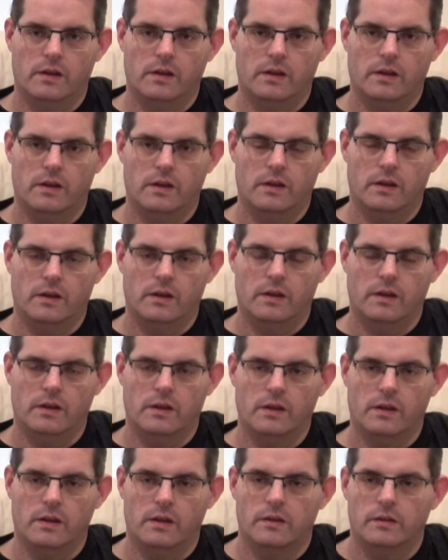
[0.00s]

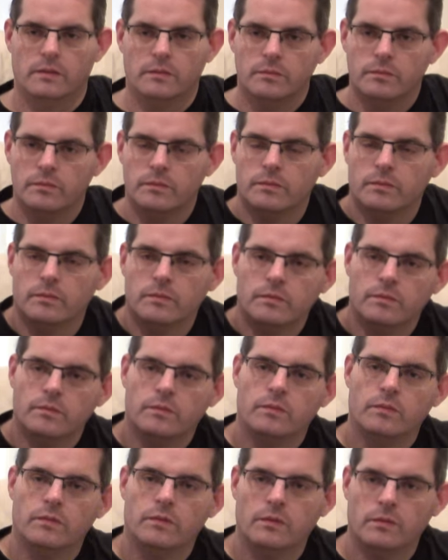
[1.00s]

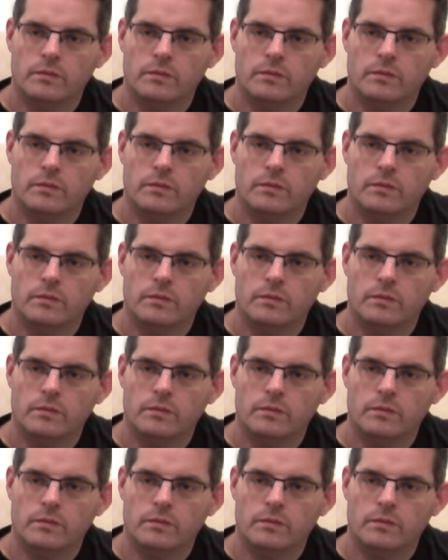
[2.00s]
This person isn't speaking.